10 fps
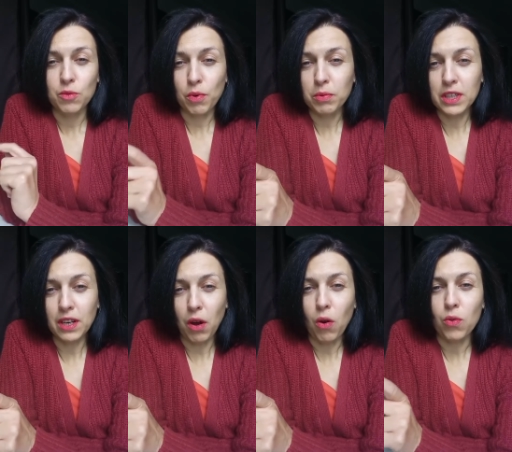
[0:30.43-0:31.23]
you
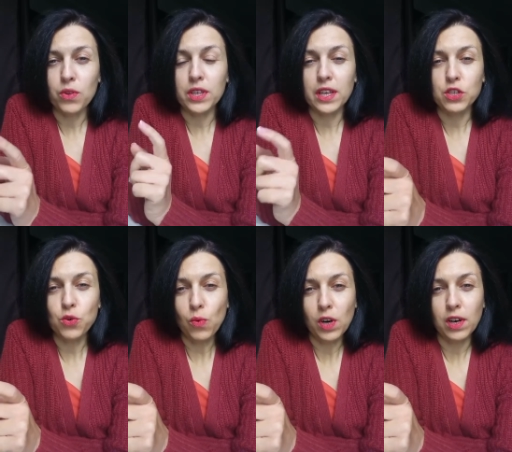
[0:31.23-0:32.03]
probably know that
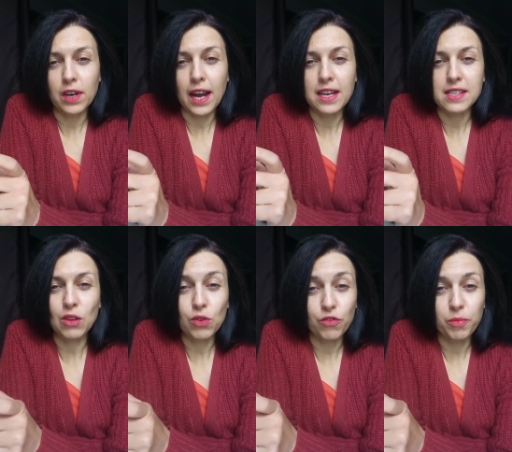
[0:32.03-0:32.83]
each word
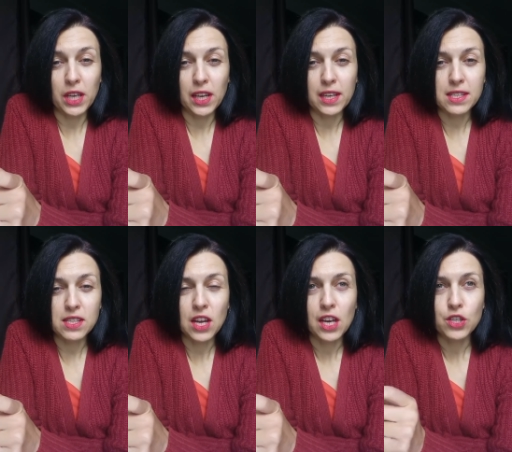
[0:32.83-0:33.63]
has a lot of
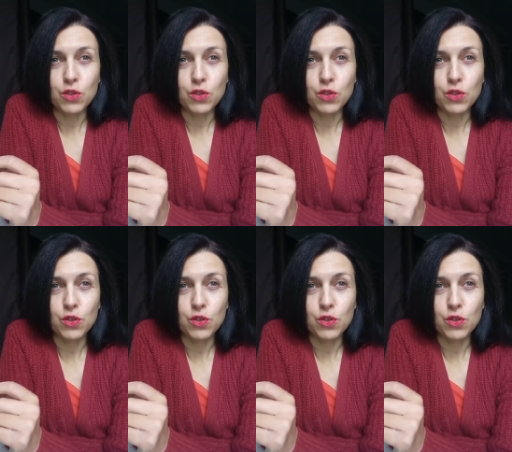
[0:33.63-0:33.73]
meanings.